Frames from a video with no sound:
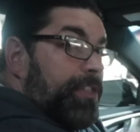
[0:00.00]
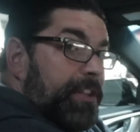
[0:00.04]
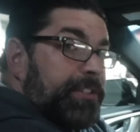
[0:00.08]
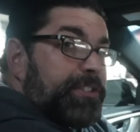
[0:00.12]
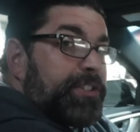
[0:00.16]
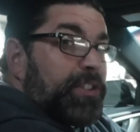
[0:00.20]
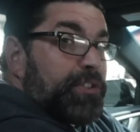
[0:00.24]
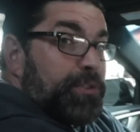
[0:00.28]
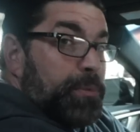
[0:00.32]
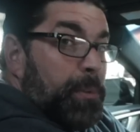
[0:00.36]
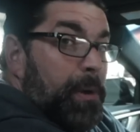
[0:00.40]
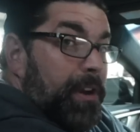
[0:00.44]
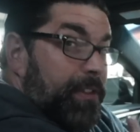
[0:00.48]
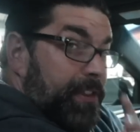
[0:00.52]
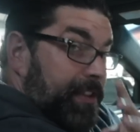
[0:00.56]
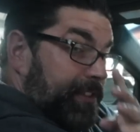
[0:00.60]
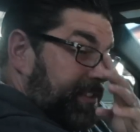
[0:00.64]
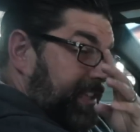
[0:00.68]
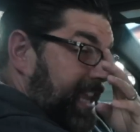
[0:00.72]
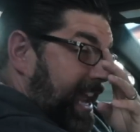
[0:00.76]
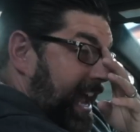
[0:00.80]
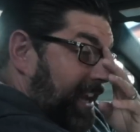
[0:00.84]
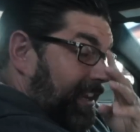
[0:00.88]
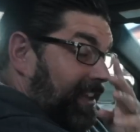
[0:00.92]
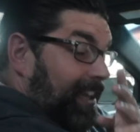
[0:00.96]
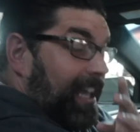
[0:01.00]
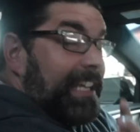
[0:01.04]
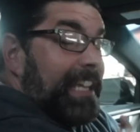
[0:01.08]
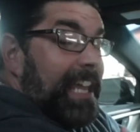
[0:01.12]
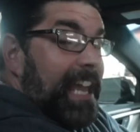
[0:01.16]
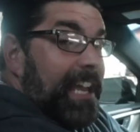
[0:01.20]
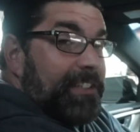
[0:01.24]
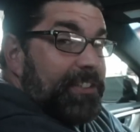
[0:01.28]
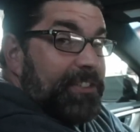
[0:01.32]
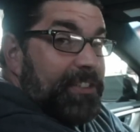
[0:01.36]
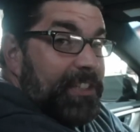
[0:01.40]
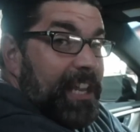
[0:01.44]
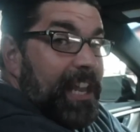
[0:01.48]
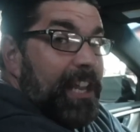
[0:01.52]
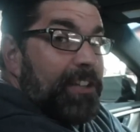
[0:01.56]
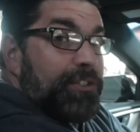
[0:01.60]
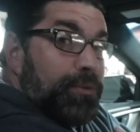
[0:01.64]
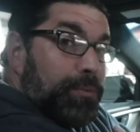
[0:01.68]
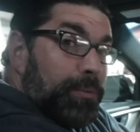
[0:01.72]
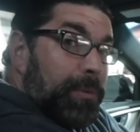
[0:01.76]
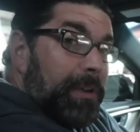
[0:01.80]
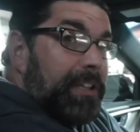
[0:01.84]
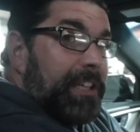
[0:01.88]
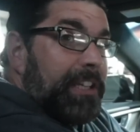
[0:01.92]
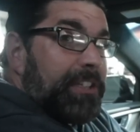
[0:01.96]
this is where this Cadillac
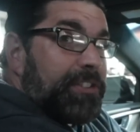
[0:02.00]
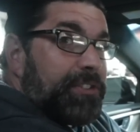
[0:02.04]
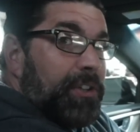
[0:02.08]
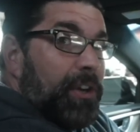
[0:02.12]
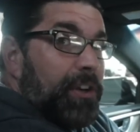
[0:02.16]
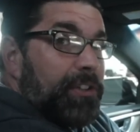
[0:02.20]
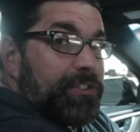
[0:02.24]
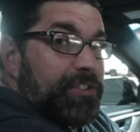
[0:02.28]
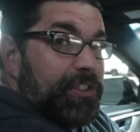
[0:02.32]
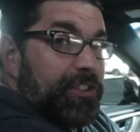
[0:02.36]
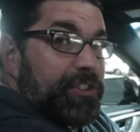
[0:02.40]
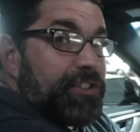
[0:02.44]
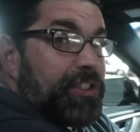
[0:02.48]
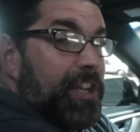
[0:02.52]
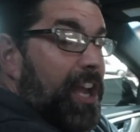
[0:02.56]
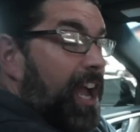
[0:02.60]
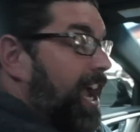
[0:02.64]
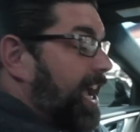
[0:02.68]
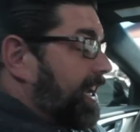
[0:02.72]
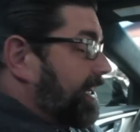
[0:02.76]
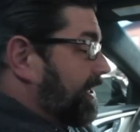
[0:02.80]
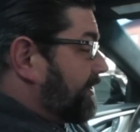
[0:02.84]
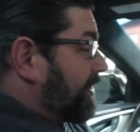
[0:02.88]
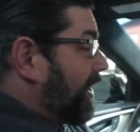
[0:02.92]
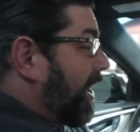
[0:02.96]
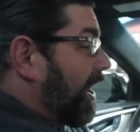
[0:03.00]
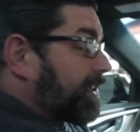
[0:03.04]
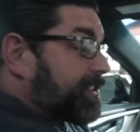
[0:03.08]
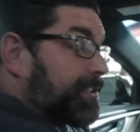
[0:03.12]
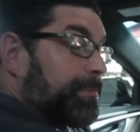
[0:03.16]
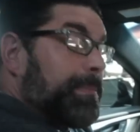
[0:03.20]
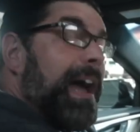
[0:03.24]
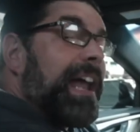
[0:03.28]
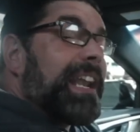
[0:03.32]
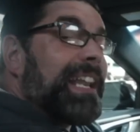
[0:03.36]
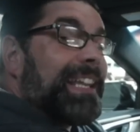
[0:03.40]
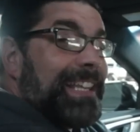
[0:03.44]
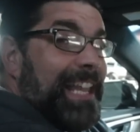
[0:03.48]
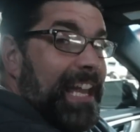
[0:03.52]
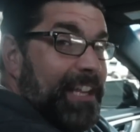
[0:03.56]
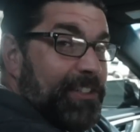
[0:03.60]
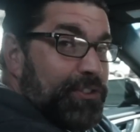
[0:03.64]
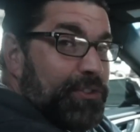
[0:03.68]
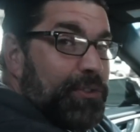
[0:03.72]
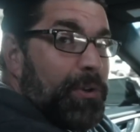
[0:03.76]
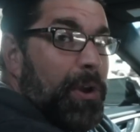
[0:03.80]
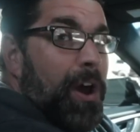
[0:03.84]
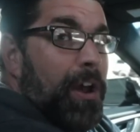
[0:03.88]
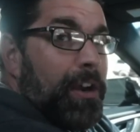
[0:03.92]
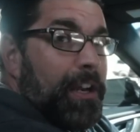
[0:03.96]
XTS really starts to shine. It talks about
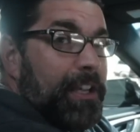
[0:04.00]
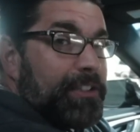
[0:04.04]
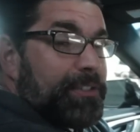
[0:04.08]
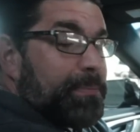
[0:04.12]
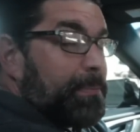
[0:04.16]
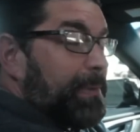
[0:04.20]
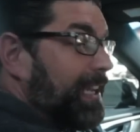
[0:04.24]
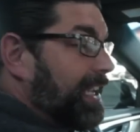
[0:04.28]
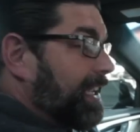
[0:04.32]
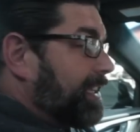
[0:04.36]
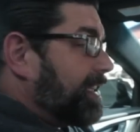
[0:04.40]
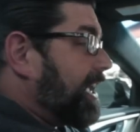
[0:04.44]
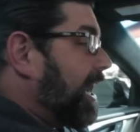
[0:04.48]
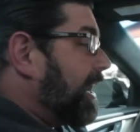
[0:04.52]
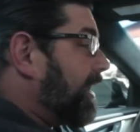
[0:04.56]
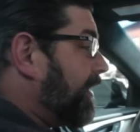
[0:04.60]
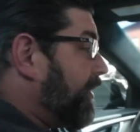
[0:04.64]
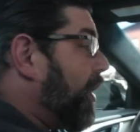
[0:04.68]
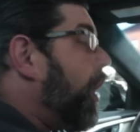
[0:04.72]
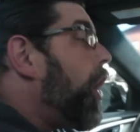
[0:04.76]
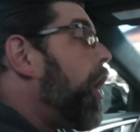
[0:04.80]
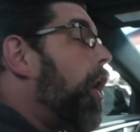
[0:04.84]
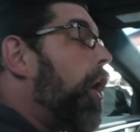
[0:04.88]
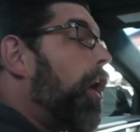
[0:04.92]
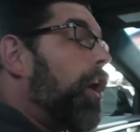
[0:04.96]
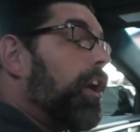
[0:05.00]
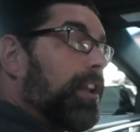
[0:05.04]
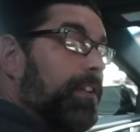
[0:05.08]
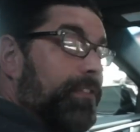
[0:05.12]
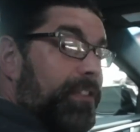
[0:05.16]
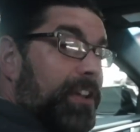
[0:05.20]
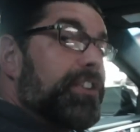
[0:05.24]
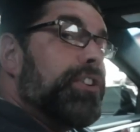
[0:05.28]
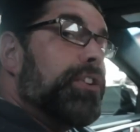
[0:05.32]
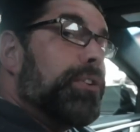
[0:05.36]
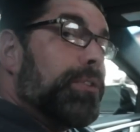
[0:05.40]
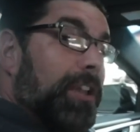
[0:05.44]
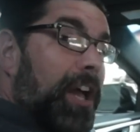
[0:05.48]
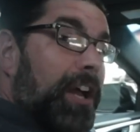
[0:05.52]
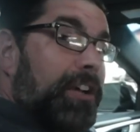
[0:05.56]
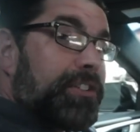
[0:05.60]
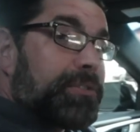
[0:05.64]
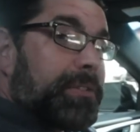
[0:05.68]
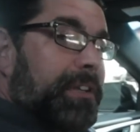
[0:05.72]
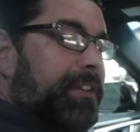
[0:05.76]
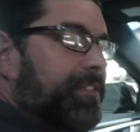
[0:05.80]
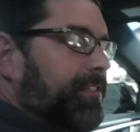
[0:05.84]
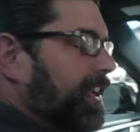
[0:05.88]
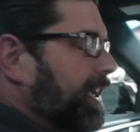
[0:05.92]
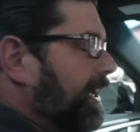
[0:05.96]
electronics being kind of the heart of a new
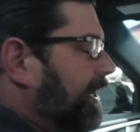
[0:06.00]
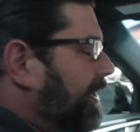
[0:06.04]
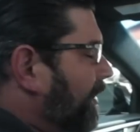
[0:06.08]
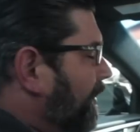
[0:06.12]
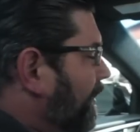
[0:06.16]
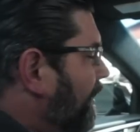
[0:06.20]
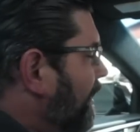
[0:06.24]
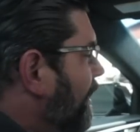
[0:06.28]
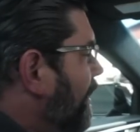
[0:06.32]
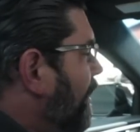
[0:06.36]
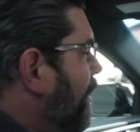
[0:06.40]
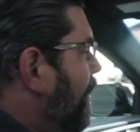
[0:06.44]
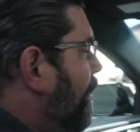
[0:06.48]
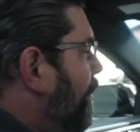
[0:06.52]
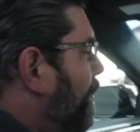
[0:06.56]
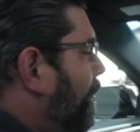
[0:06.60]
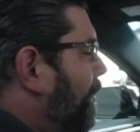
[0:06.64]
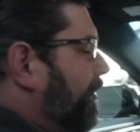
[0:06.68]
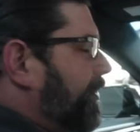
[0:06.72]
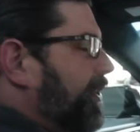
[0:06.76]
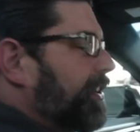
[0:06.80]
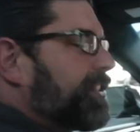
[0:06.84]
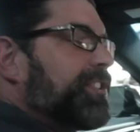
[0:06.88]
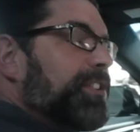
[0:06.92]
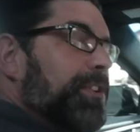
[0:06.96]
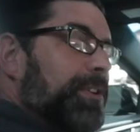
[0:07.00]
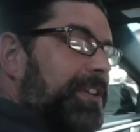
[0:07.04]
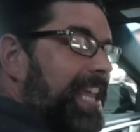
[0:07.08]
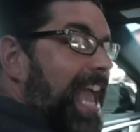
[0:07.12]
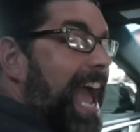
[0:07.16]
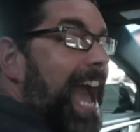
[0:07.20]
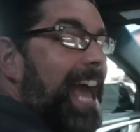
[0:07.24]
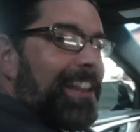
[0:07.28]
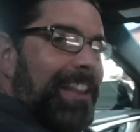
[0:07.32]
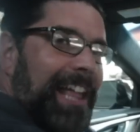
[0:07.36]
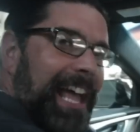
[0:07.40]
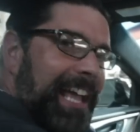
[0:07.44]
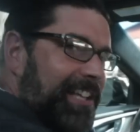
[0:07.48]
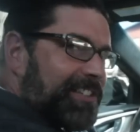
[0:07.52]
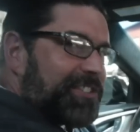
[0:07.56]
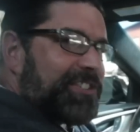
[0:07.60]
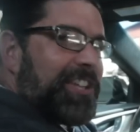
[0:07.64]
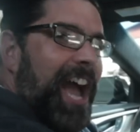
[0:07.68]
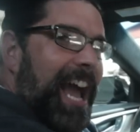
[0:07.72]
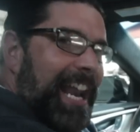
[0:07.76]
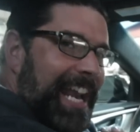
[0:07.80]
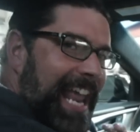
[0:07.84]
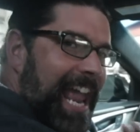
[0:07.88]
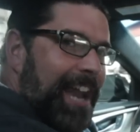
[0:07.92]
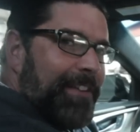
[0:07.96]
luxury vehicle. Well, this new Cadillac has
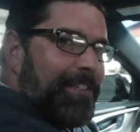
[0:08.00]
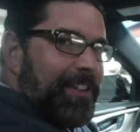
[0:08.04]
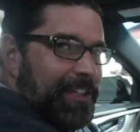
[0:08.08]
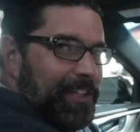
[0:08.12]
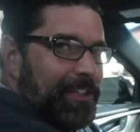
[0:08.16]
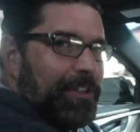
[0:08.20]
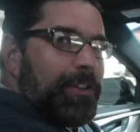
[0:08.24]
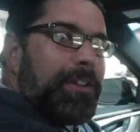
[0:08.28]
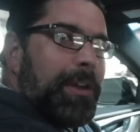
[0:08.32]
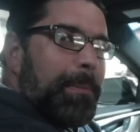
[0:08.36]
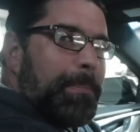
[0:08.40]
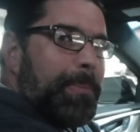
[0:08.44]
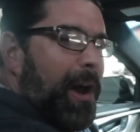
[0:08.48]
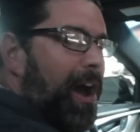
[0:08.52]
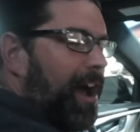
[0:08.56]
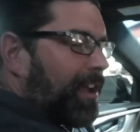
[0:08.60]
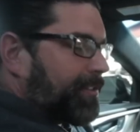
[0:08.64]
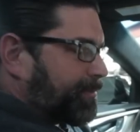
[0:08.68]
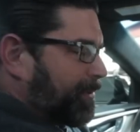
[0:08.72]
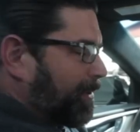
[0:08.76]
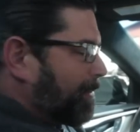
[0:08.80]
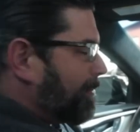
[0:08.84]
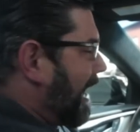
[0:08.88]
got everything you could possibly